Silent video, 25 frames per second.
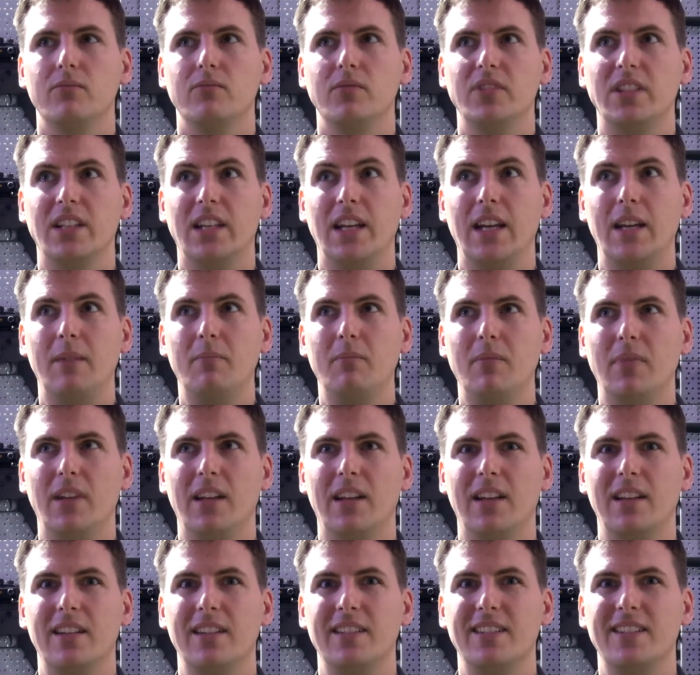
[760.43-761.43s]
time
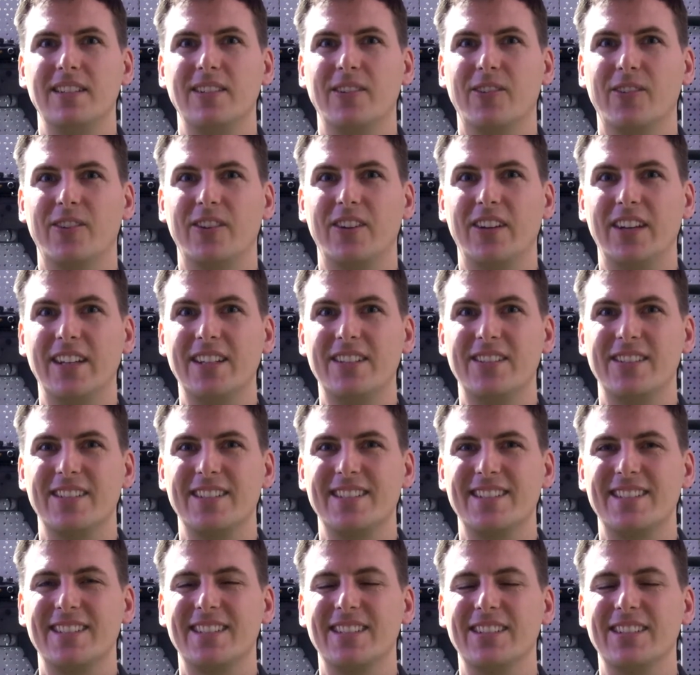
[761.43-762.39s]
and your interest.